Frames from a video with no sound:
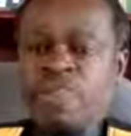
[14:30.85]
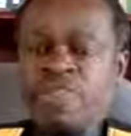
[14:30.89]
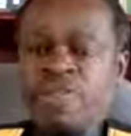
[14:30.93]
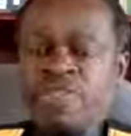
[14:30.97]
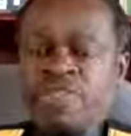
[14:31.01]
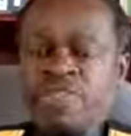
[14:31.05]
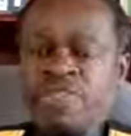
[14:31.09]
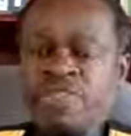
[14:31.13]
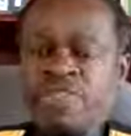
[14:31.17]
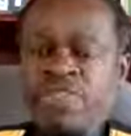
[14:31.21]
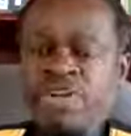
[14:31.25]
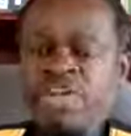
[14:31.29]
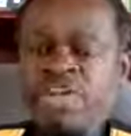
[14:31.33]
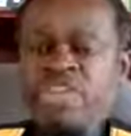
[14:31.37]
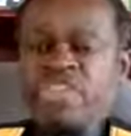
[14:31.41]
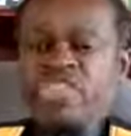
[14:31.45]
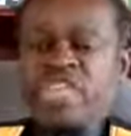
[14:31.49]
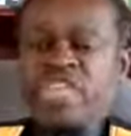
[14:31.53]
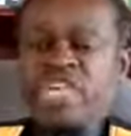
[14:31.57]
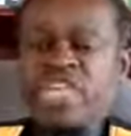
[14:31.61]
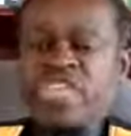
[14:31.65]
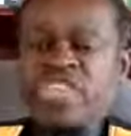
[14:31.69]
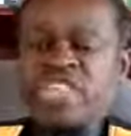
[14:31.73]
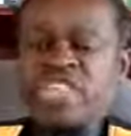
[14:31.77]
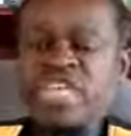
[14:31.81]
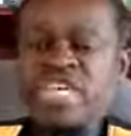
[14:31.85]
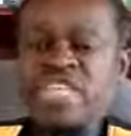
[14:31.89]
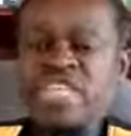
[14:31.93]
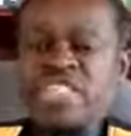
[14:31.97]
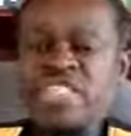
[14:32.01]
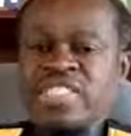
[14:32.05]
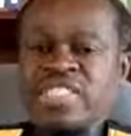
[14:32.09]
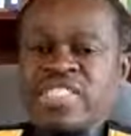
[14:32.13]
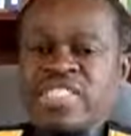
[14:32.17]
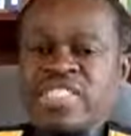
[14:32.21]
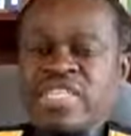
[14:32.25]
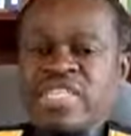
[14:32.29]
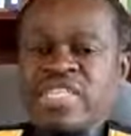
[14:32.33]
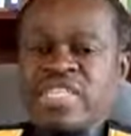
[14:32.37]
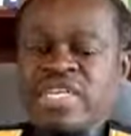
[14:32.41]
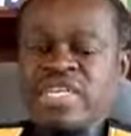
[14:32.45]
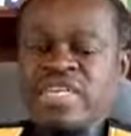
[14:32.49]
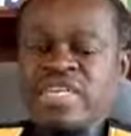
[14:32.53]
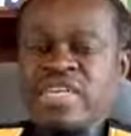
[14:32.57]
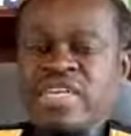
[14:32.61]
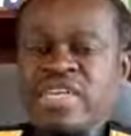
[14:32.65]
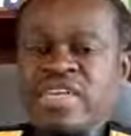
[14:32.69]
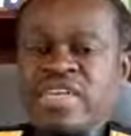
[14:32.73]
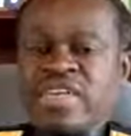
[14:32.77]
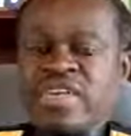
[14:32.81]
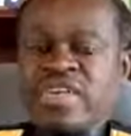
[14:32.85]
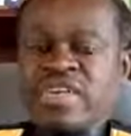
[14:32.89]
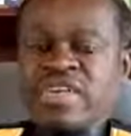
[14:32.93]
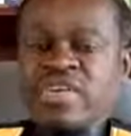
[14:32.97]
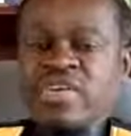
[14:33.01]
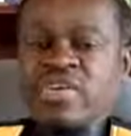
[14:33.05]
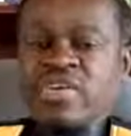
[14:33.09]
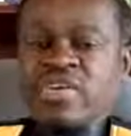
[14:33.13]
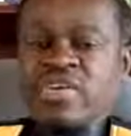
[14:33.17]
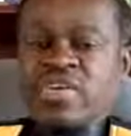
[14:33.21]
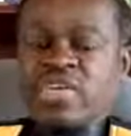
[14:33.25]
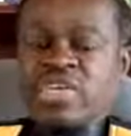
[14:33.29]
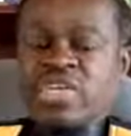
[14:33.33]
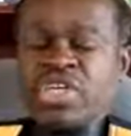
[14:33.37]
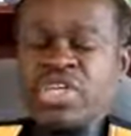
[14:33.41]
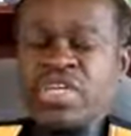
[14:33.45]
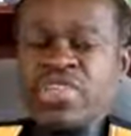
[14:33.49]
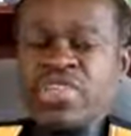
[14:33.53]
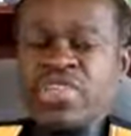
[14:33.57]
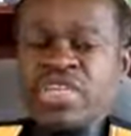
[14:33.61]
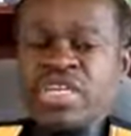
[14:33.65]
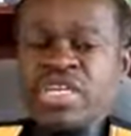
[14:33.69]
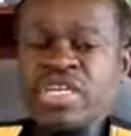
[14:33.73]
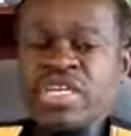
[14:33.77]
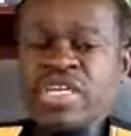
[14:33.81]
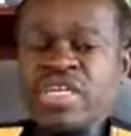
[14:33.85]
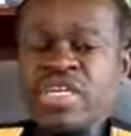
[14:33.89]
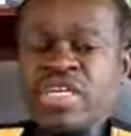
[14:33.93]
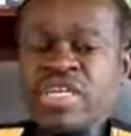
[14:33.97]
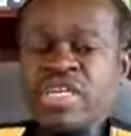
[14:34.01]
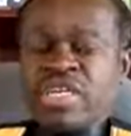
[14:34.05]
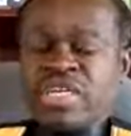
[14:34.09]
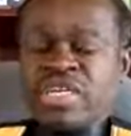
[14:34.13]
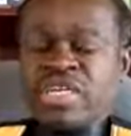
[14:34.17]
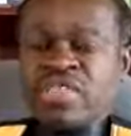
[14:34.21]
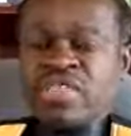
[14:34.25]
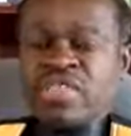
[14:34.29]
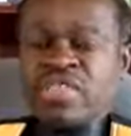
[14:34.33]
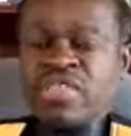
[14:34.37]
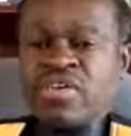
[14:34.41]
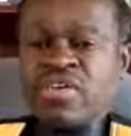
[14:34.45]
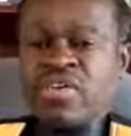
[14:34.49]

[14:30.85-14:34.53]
The French had succeeded in recruiting the leaders